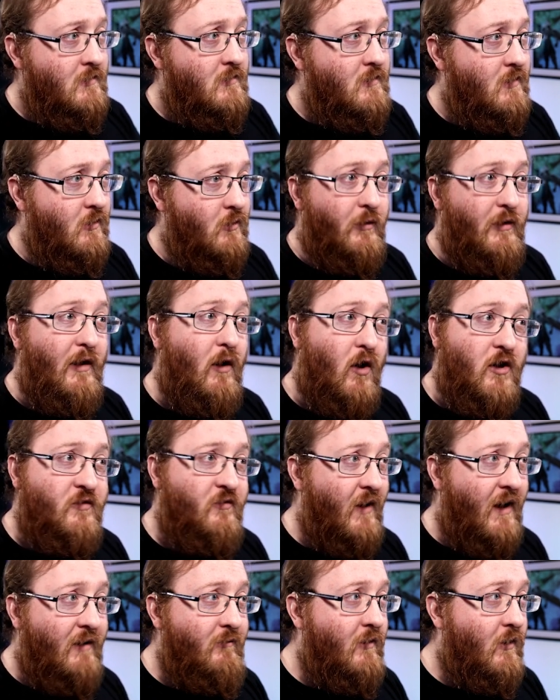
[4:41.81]
You know, they lost
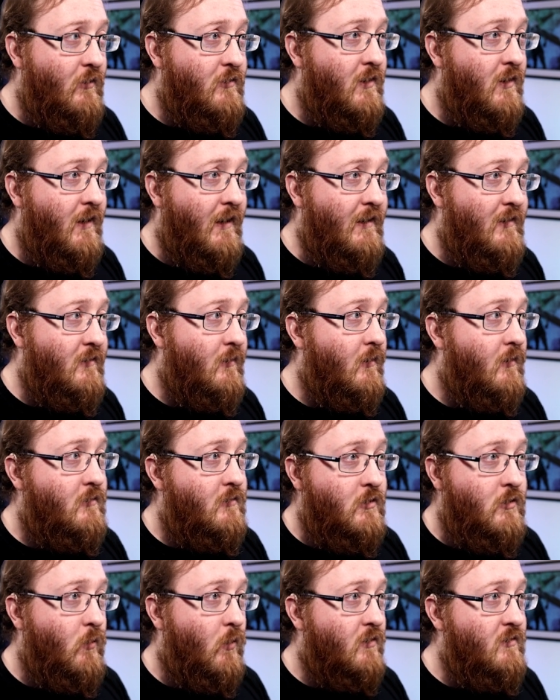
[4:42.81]
5-0 to Inter,
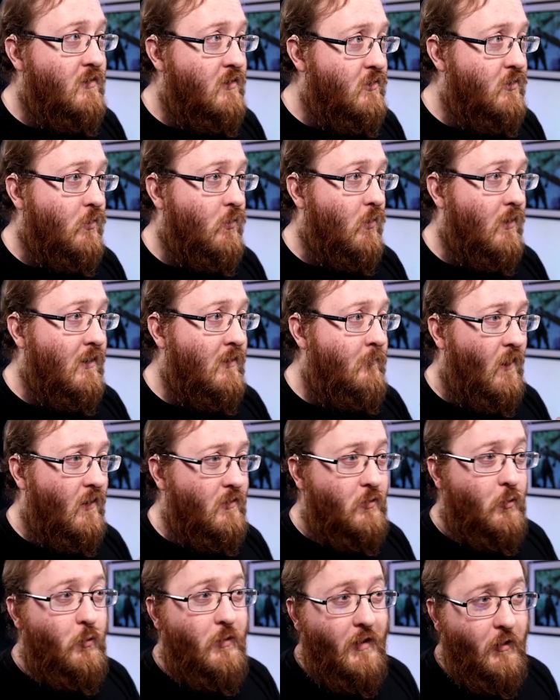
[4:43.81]
2-1 to Genoa,
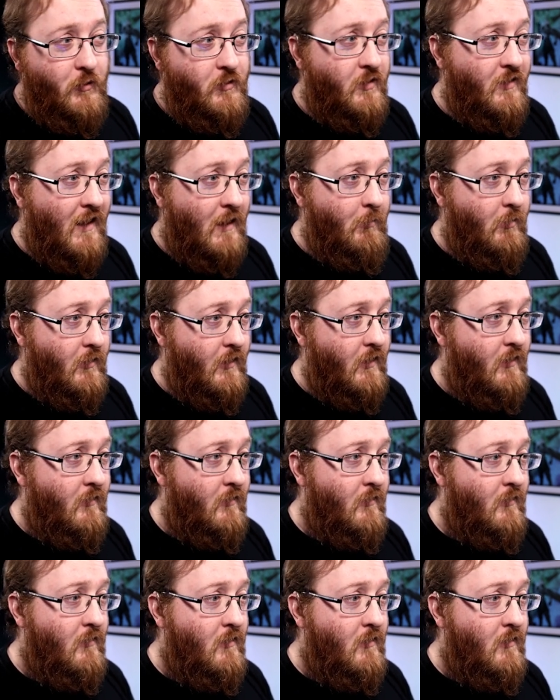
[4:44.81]
2-0 to Napoli.